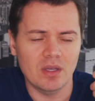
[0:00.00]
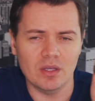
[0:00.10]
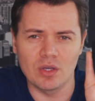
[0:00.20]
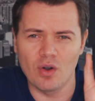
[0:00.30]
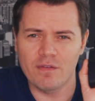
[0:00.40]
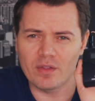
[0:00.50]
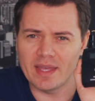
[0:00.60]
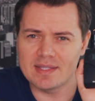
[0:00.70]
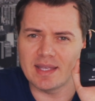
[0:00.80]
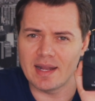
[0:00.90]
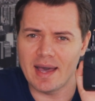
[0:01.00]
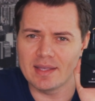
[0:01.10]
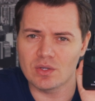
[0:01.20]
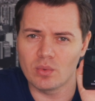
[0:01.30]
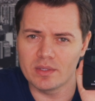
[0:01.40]
Go for the
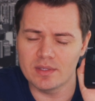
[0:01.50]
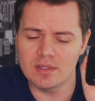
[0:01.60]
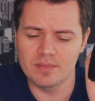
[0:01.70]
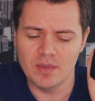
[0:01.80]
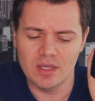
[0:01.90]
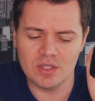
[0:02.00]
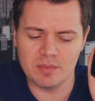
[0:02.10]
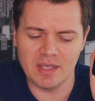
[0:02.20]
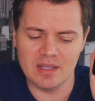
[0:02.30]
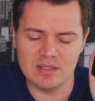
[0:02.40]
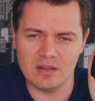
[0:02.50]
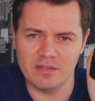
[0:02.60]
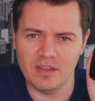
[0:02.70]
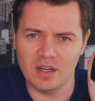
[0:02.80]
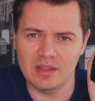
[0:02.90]
Sennheiser ones, just because
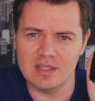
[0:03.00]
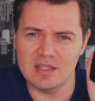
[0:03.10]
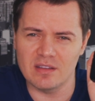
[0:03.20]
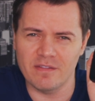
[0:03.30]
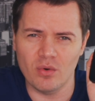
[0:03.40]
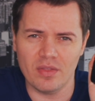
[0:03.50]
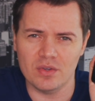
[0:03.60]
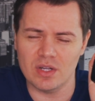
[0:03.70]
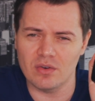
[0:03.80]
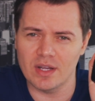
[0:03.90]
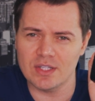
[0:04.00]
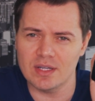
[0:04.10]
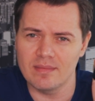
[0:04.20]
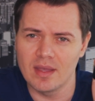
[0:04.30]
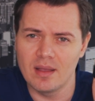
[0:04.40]
this is the 4th
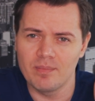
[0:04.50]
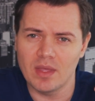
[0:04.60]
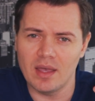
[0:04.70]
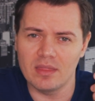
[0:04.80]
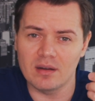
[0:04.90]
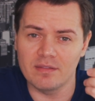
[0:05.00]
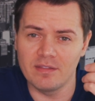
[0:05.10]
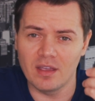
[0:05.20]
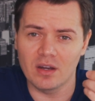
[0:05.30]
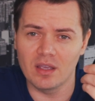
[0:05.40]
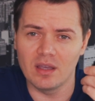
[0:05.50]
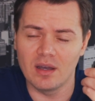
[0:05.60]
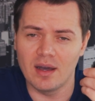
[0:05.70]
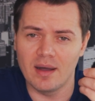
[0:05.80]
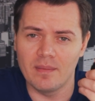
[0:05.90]
generation, and they're very
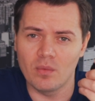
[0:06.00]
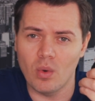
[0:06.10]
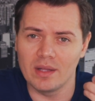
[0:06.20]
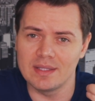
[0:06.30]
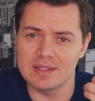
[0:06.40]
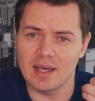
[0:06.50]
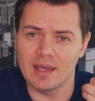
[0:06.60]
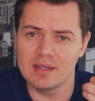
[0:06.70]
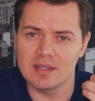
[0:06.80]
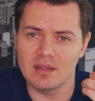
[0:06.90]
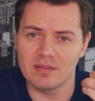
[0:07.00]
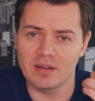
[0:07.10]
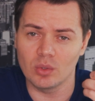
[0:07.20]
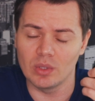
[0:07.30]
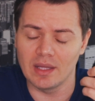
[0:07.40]
well designed and they're
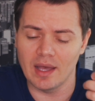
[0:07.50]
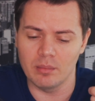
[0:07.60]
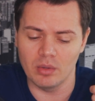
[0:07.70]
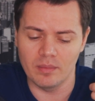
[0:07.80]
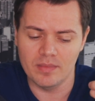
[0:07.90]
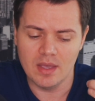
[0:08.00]
very reliable.